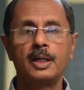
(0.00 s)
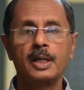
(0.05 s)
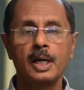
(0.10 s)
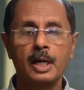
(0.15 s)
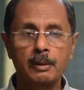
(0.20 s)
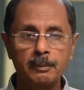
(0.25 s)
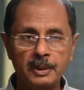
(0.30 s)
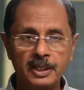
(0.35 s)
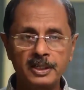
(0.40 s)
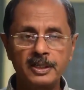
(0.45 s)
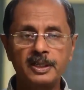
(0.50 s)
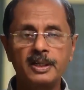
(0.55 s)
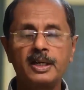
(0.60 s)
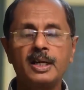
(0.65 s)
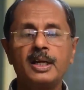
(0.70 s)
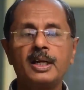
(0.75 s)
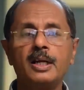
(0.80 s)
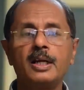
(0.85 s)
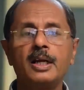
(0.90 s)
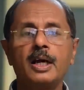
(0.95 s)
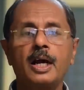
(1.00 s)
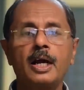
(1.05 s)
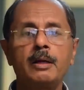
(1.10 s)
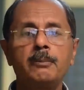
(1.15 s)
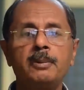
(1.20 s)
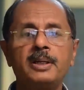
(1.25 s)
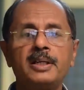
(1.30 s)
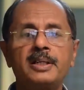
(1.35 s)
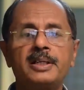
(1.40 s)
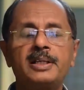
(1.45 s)
I've
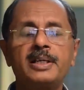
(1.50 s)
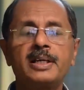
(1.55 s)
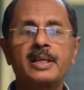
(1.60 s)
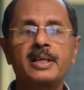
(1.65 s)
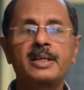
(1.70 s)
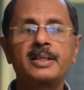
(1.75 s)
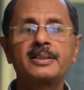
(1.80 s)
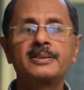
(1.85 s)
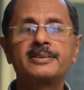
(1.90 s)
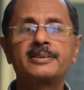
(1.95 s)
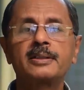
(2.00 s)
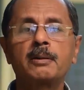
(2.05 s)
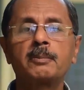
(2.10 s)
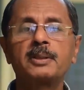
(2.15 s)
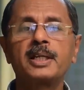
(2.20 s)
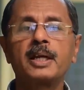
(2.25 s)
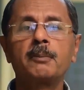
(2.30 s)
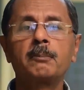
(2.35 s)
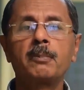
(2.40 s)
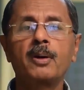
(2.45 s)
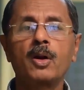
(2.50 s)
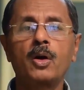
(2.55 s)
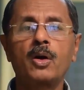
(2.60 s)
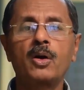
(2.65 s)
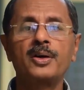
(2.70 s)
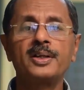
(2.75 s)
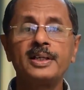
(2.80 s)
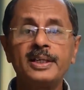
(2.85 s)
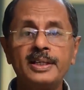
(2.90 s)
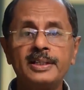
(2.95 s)
been hearing some of the
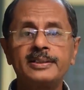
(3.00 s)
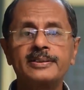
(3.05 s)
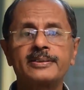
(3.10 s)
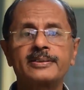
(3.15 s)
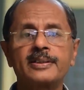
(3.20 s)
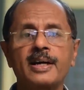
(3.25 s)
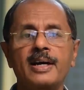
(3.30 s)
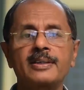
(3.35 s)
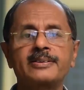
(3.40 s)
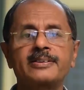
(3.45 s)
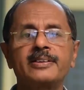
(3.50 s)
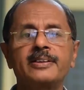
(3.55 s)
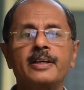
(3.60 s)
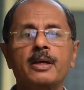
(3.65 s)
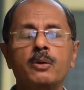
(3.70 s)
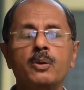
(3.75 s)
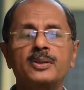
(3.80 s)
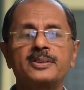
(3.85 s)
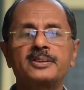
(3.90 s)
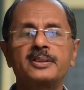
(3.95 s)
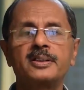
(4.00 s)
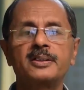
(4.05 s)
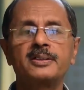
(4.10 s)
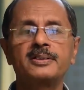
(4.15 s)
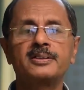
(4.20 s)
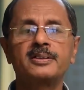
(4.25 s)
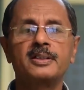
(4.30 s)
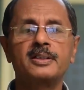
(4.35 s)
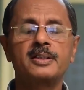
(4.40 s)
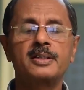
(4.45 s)
employees asking a question,
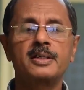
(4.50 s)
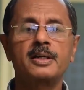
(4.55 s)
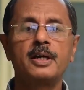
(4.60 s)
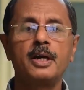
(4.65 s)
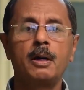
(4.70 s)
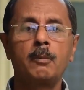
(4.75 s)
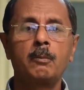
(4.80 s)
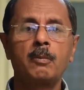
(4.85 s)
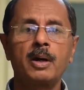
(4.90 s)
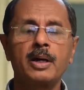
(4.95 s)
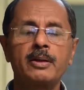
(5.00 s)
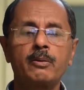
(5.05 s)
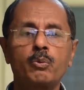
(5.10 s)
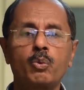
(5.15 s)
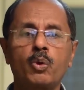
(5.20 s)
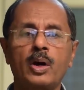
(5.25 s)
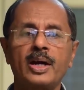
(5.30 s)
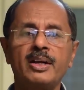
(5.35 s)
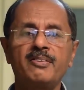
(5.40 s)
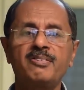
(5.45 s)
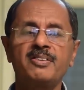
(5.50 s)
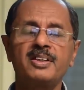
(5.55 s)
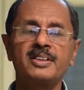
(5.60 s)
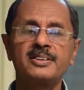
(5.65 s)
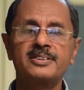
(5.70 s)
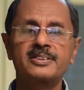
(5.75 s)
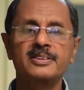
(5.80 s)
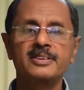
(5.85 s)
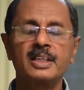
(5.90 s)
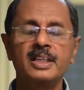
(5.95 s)
sir, my wife
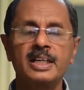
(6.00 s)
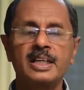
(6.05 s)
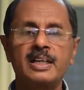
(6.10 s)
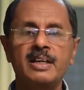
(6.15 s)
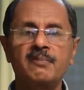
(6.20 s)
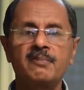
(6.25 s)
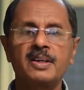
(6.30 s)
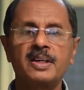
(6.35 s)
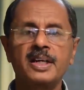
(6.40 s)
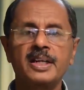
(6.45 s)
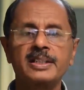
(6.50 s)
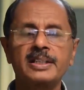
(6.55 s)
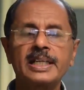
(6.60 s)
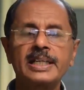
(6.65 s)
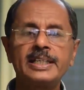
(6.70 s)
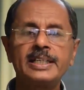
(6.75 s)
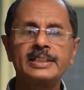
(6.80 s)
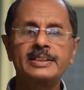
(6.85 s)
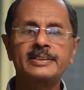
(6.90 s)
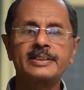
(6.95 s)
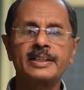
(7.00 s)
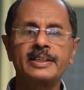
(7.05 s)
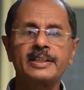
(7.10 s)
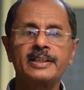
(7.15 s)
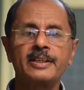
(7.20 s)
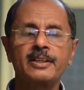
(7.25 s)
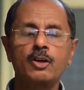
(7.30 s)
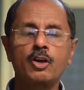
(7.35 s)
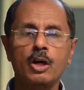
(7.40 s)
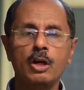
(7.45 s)
is covered under
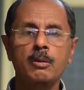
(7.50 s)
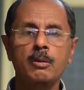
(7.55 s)
ESI